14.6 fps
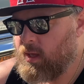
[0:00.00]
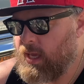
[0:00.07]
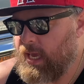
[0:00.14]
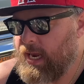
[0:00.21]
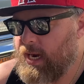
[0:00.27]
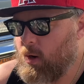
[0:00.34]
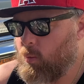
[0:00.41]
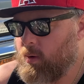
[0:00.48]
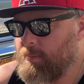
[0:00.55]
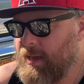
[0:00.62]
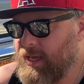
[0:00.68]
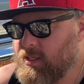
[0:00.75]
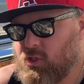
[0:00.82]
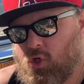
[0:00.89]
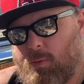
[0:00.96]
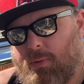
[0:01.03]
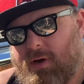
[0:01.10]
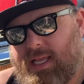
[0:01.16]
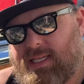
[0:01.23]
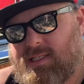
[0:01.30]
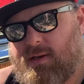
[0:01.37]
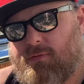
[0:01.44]
and it would make it super
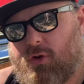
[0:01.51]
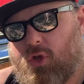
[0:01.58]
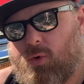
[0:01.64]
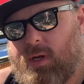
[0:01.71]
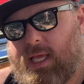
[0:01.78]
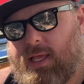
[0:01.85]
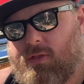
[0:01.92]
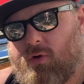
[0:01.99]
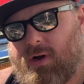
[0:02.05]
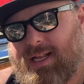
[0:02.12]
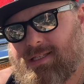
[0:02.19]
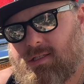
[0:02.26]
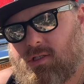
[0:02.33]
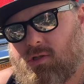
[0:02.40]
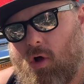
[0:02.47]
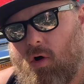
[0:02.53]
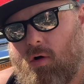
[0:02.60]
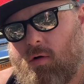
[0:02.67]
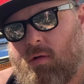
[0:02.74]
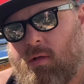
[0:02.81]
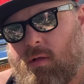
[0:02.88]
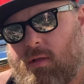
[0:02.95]
easy for you to either
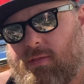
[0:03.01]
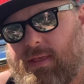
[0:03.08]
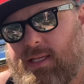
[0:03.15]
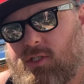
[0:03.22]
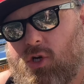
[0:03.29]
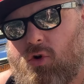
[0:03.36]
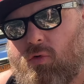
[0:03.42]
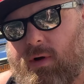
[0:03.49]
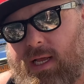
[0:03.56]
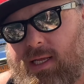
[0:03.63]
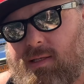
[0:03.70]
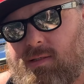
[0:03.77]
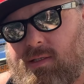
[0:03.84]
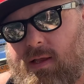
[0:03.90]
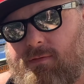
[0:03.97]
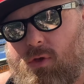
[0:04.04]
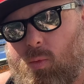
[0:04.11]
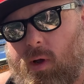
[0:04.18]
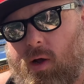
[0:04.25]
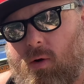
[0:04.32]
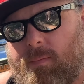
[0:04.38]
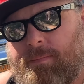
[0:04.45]
install these grids, if you
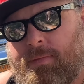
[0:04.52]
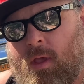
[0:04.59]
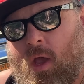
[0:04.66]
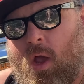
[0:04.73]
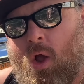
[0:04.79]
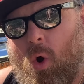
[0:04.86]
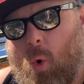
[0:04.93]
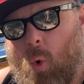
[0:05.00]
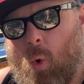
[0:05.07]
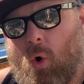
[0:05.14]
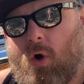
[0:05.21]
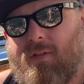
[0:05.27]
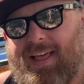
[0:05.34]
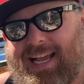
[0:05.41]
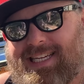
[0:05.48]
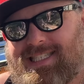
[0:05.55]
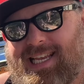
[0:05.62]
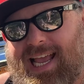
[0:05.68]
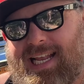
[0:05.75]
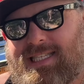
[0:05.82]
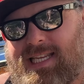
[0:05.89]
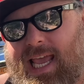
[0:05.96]
will, or like I
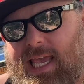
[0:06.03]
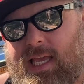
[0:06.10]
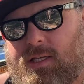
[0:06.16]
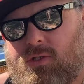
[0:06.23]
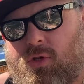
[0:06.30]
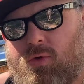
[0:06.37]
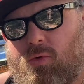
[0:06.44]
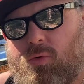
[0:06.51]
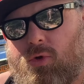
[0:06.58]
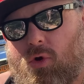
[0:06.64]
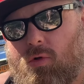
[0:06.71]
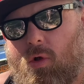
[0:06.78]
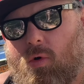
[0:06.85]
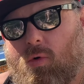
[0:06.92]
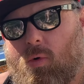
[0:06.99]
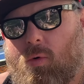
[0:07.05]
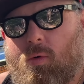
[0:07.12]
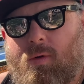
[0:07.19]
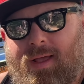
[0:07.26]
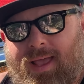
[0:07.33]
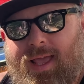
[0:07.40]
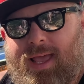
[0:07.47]
said, take it to your
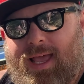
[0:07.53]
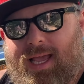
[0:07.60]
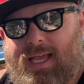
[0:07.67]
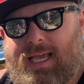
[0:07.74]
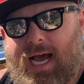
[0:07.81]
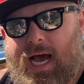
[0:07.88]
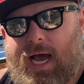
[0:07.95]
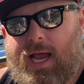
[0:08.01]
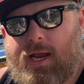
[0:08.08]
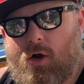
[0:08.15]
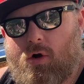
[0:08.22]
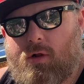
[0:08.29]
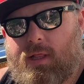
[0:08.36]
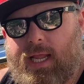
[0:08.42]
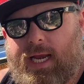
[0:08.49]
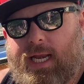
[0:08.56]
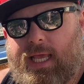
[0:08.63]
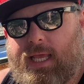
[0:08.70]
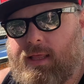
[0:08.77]
local guy or lady